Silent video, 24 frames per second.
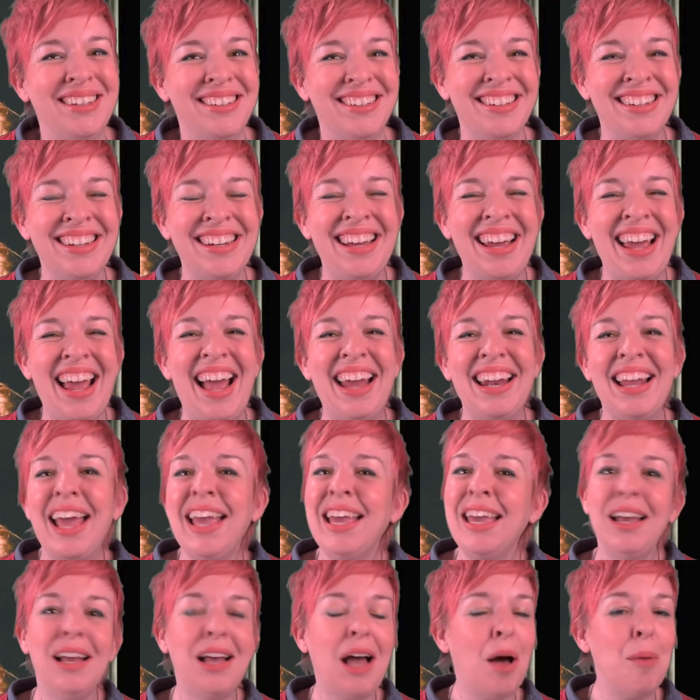and I
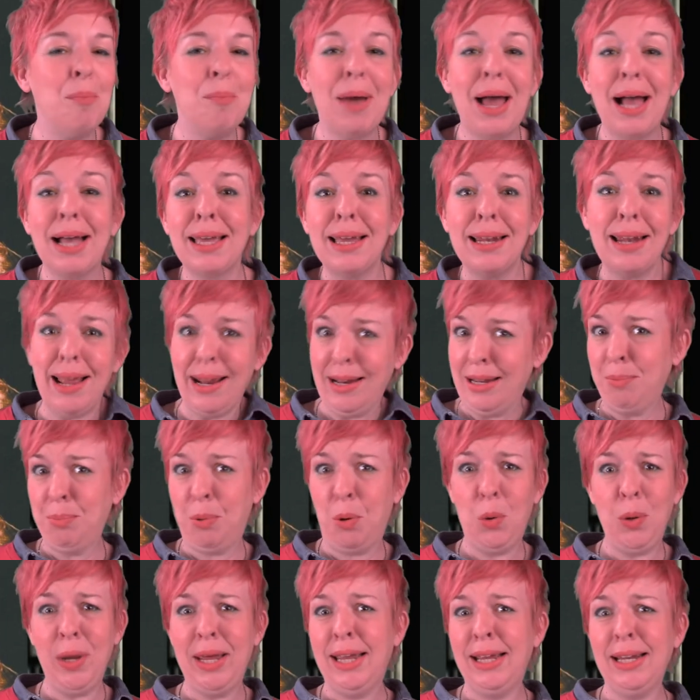can come back at any
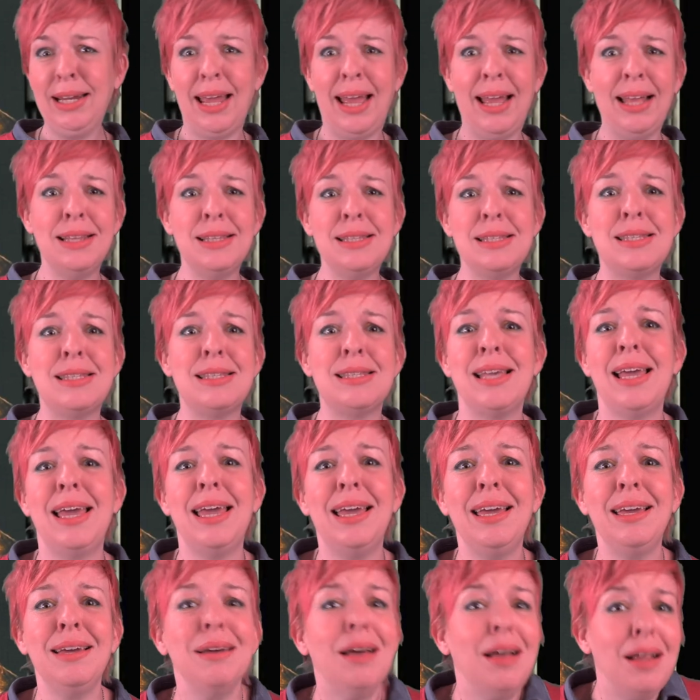point and
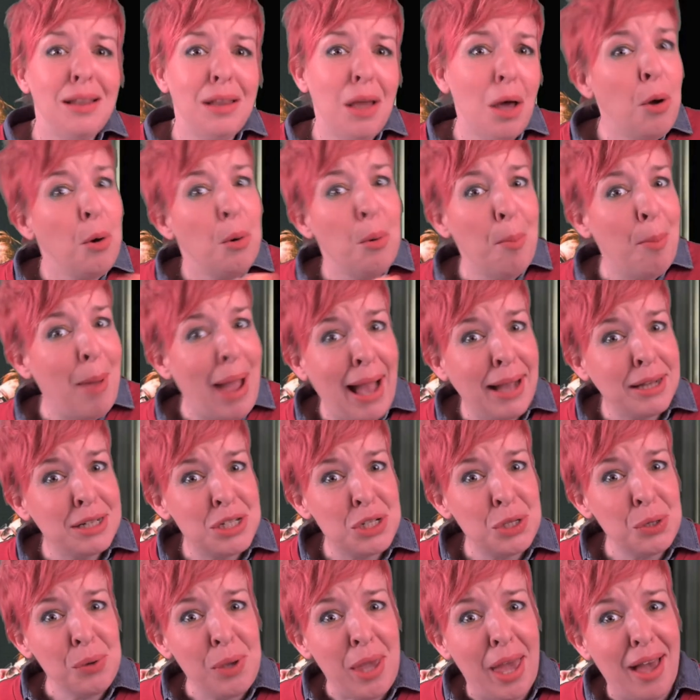say hello back
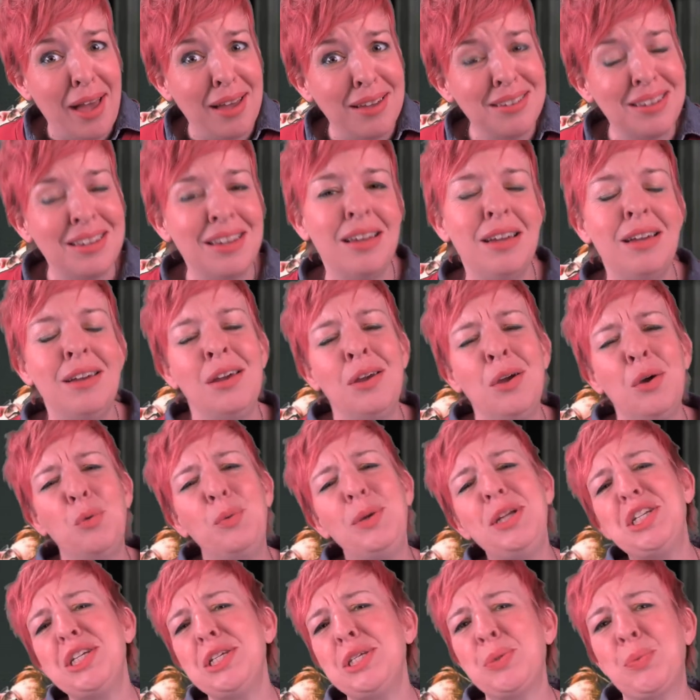to you
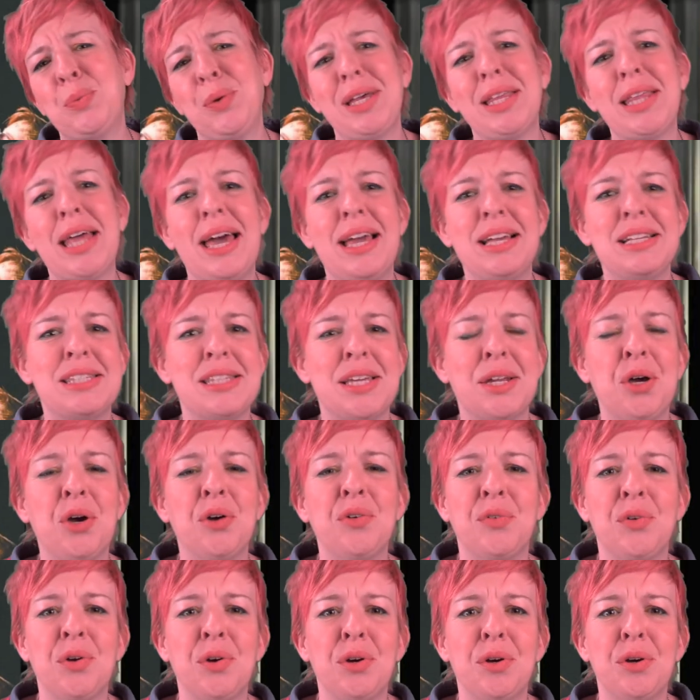we just realized that
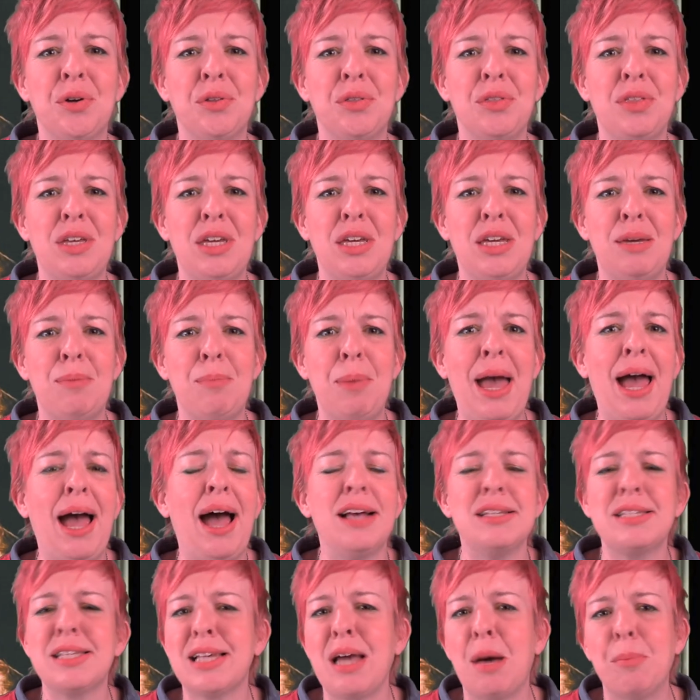over the
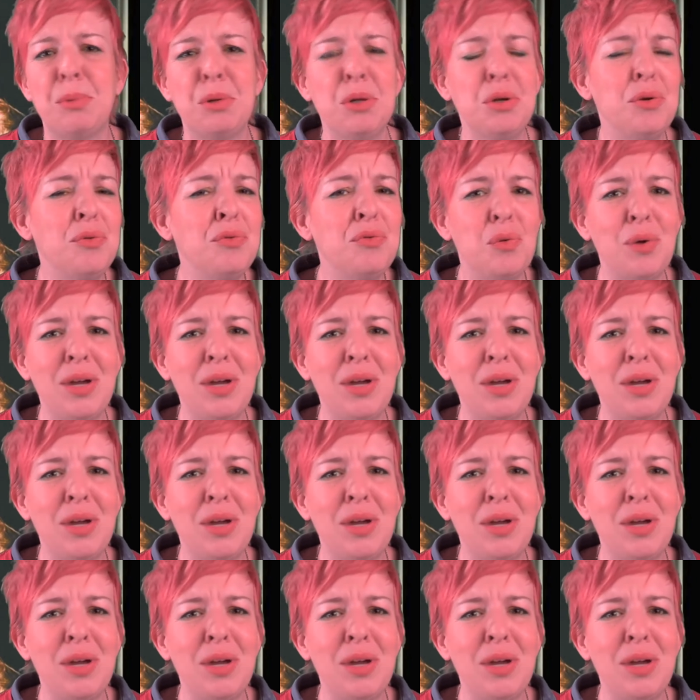past couple of